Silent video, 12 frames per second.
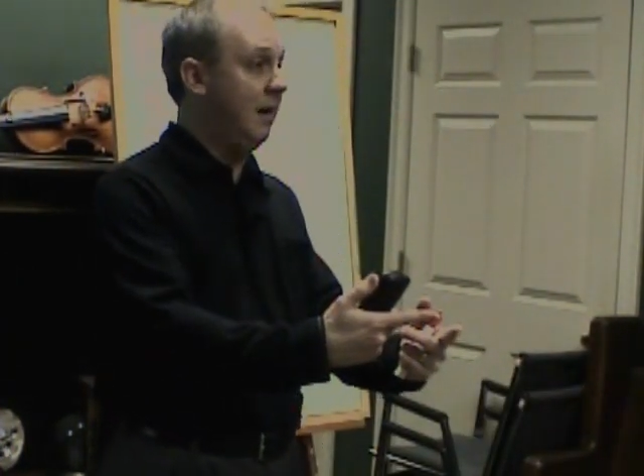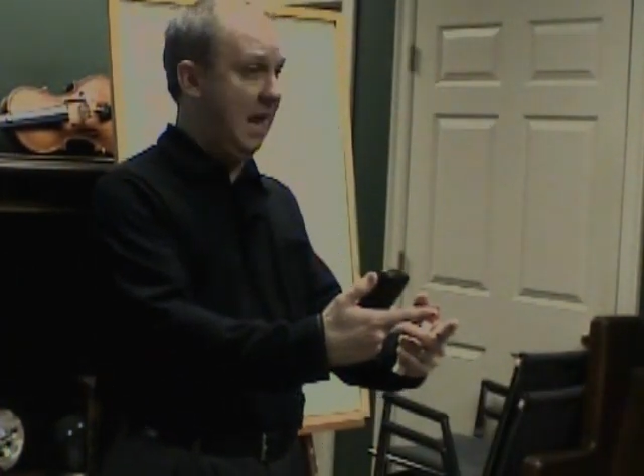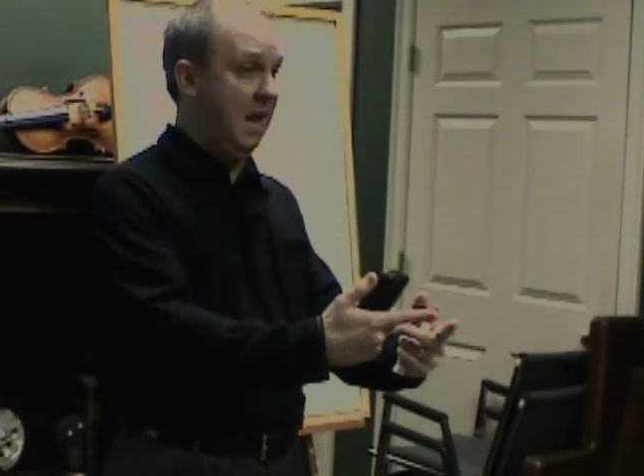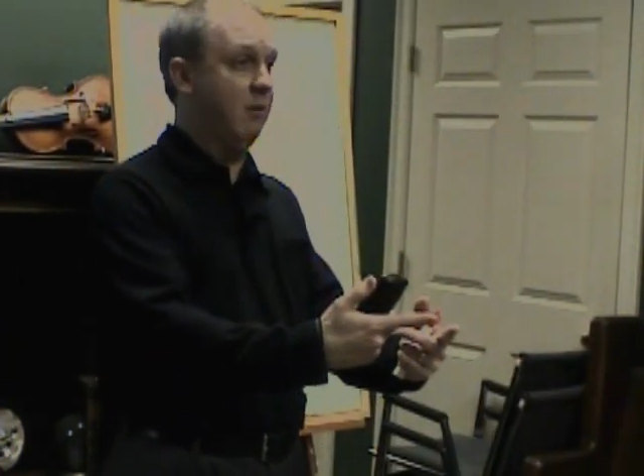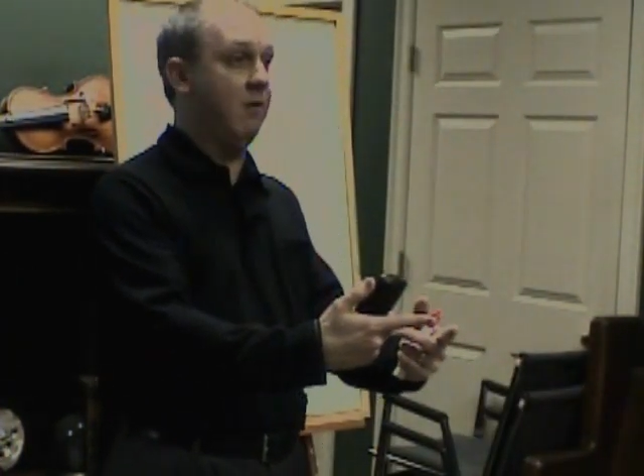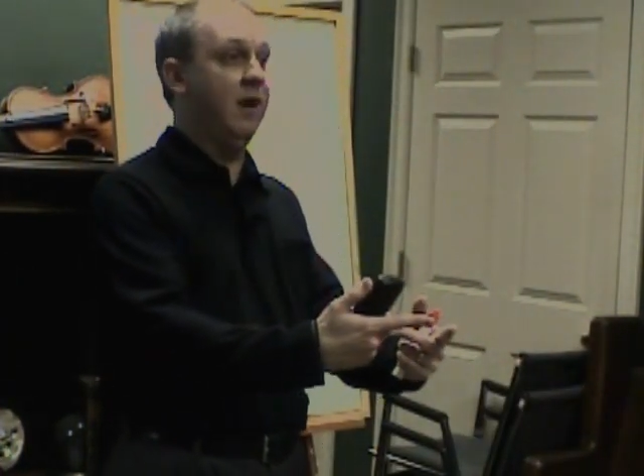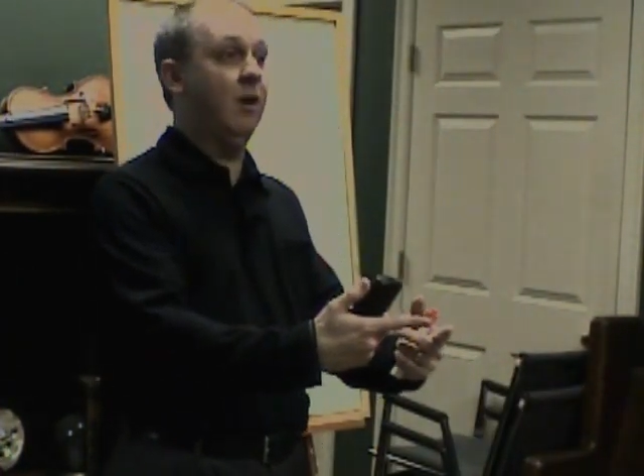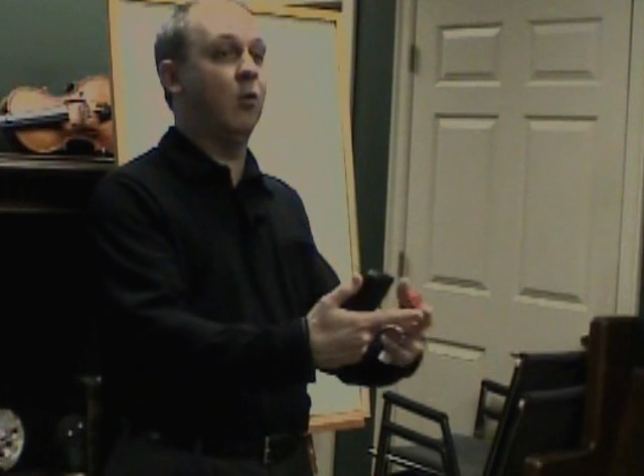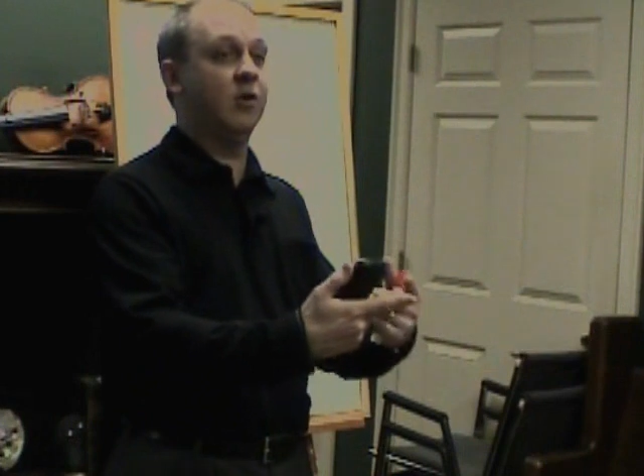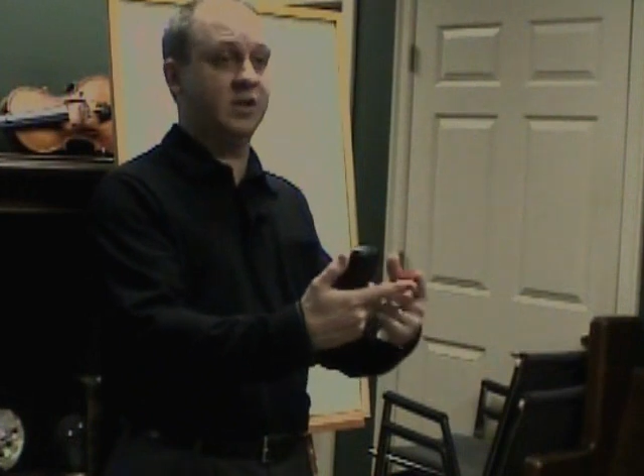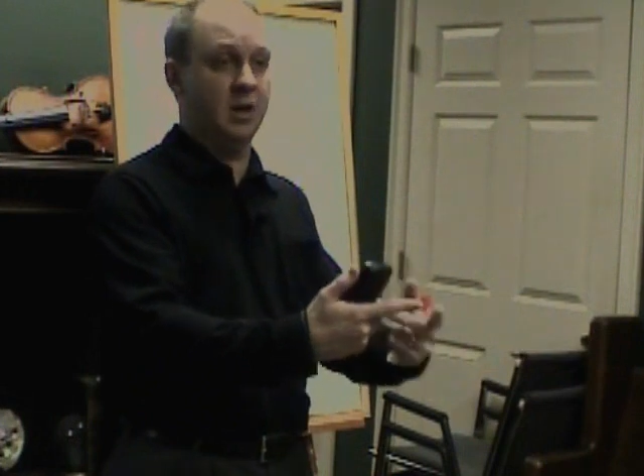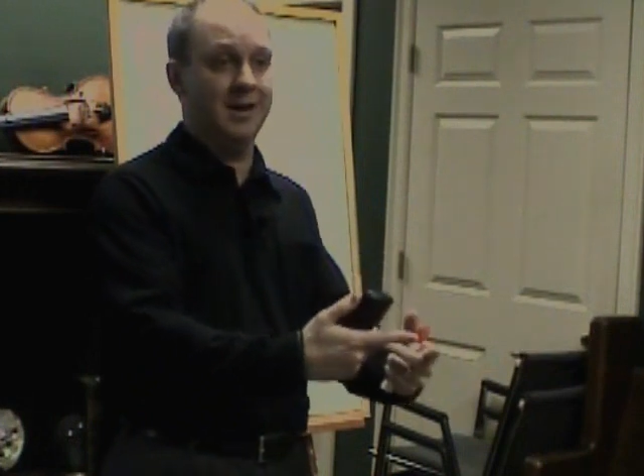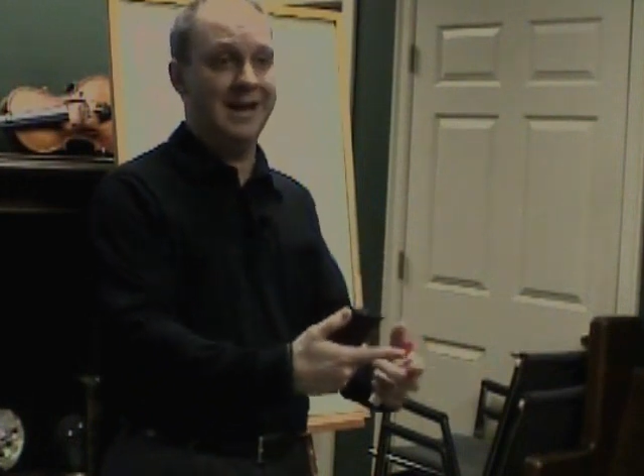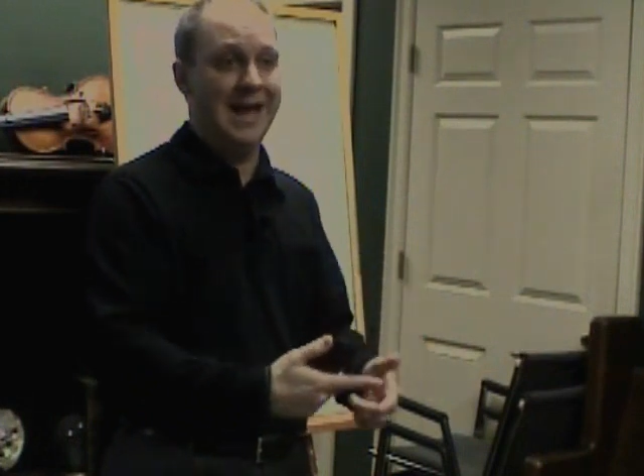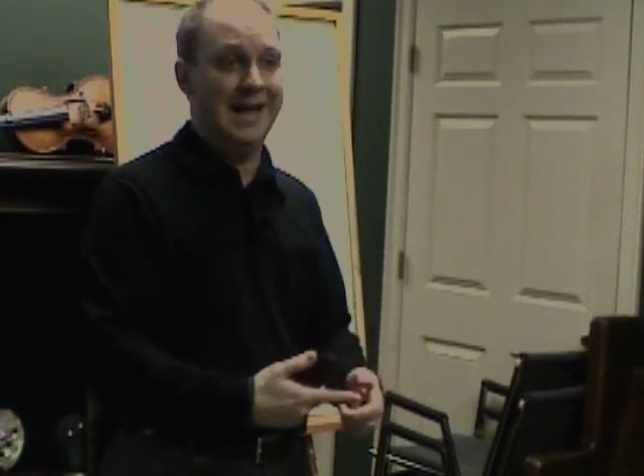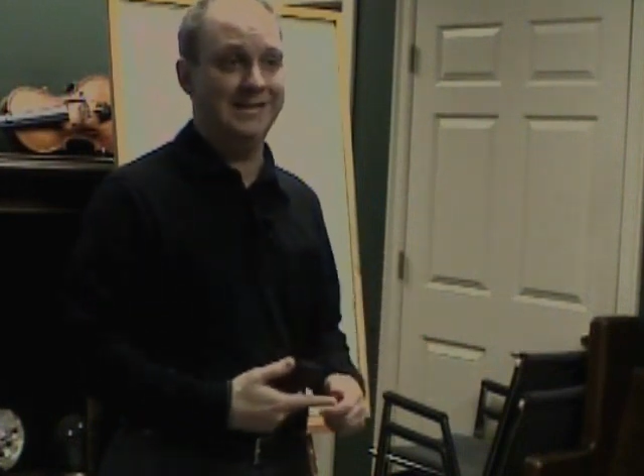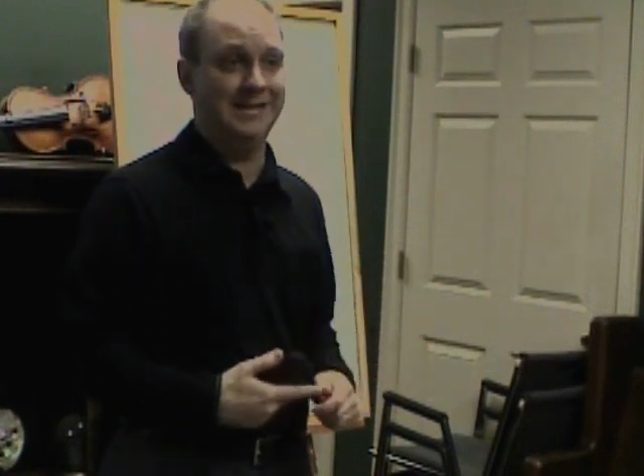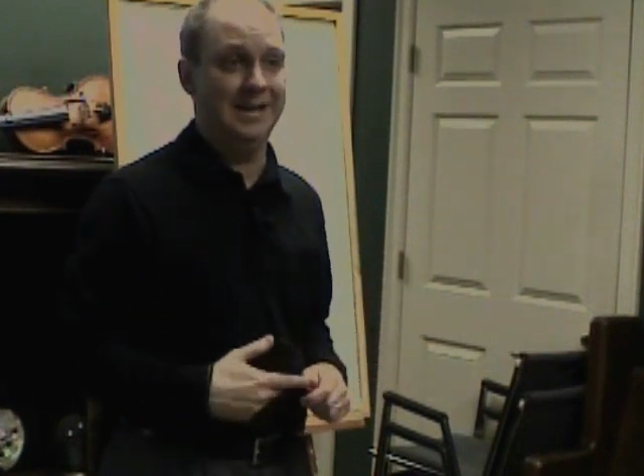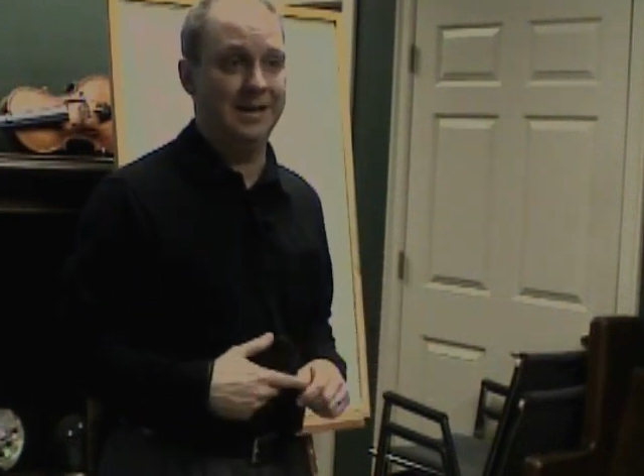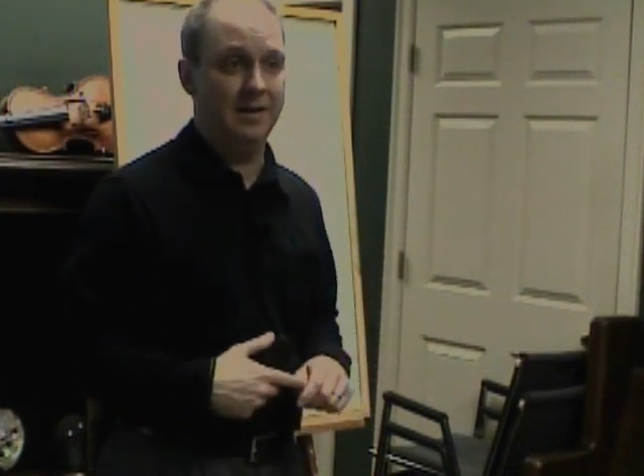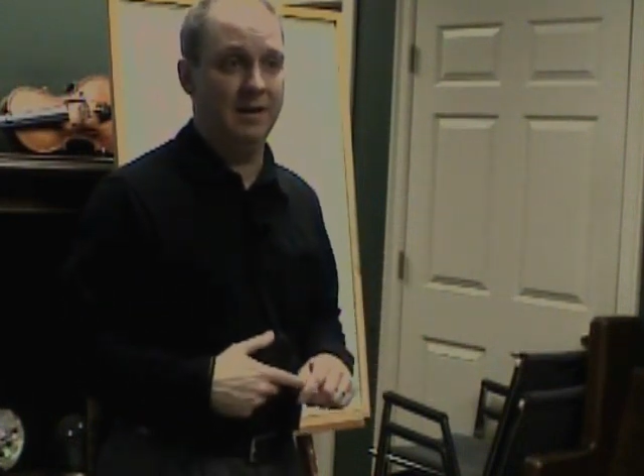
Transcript: angry or sarcastic,